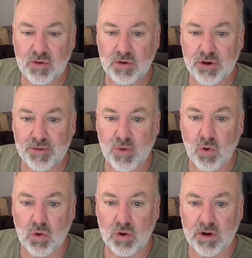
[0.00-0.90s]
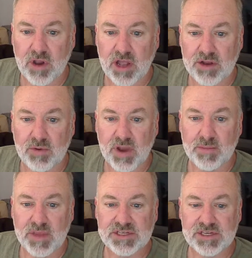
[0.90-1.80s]
group, or direct
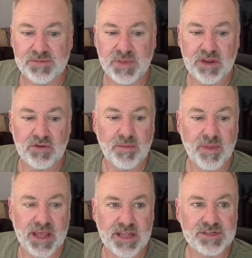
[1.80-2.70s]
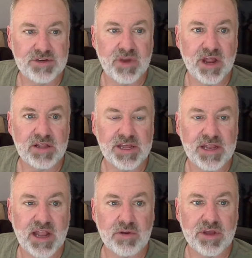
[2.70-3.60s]
message me or the page directly,
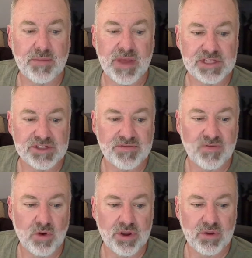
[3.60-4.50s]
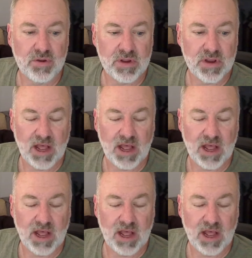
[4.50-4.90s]
and I'll get them answered for you.